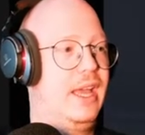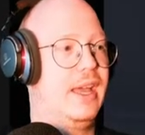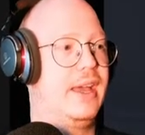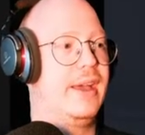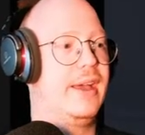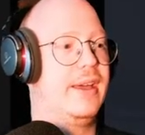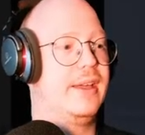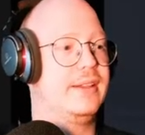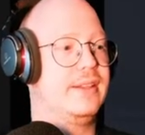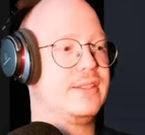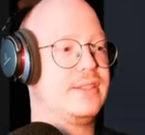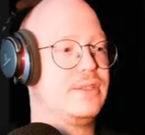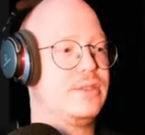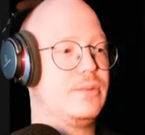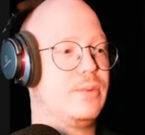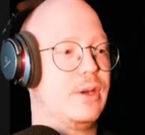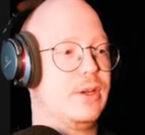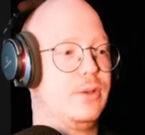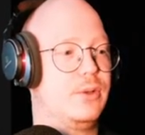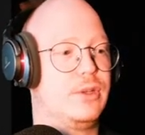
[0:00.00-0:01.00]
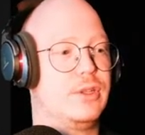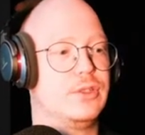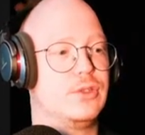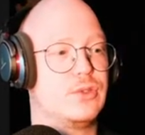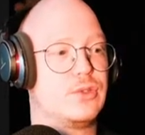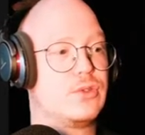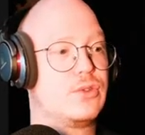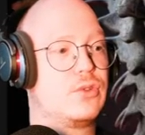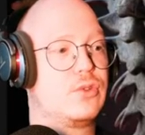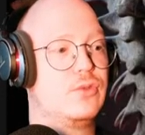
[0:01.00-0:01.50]
Uh, this is where you can
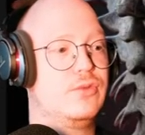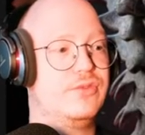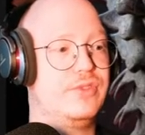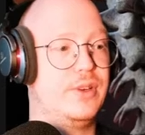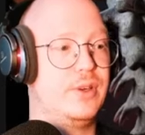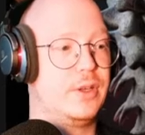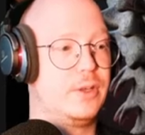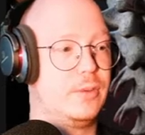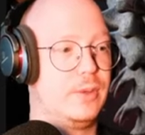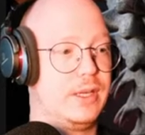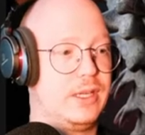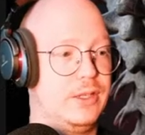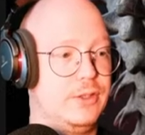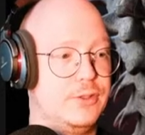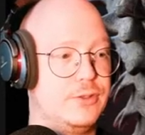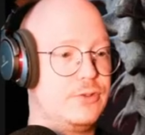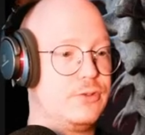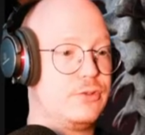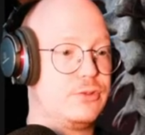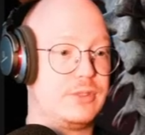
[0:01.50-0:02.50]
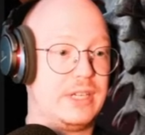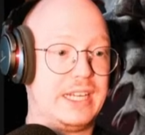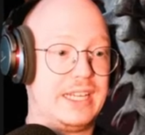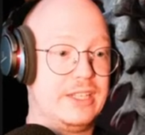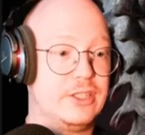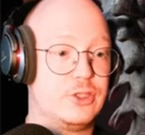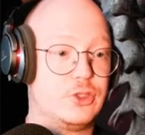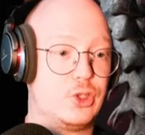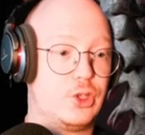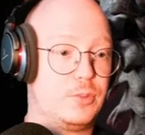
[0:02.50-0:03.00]
just very quickly just drag
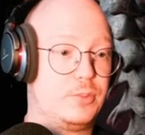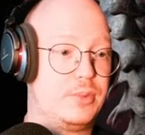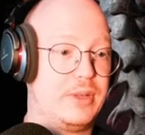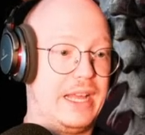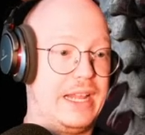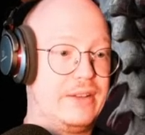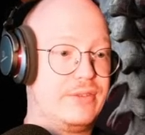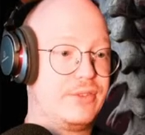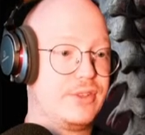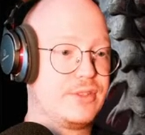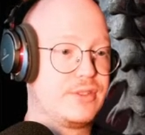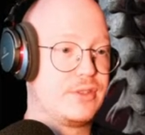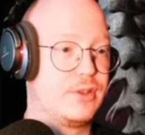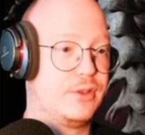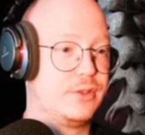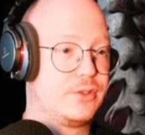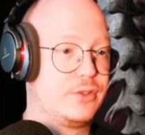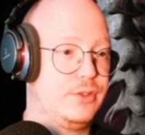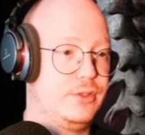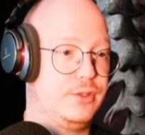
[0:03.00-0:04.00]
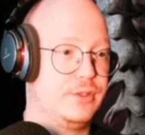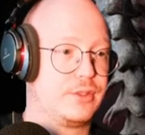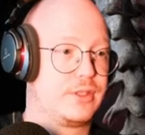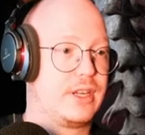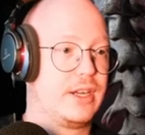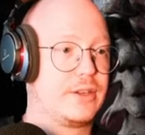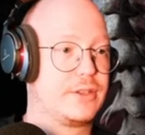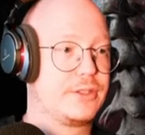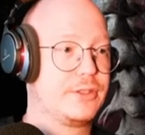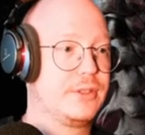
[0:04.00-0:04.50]
and drop alphas onto your
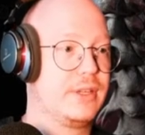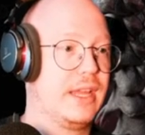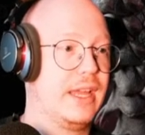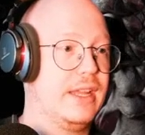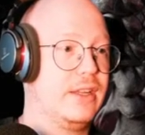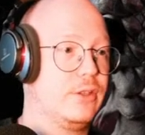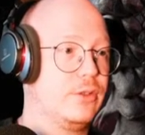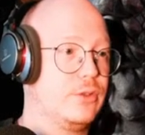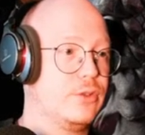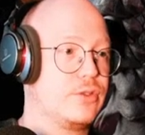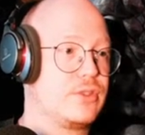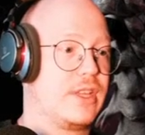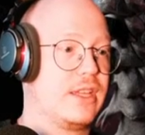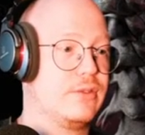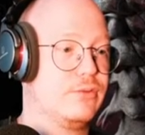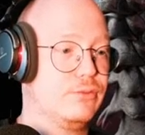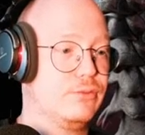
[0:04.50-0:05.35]
character and you just get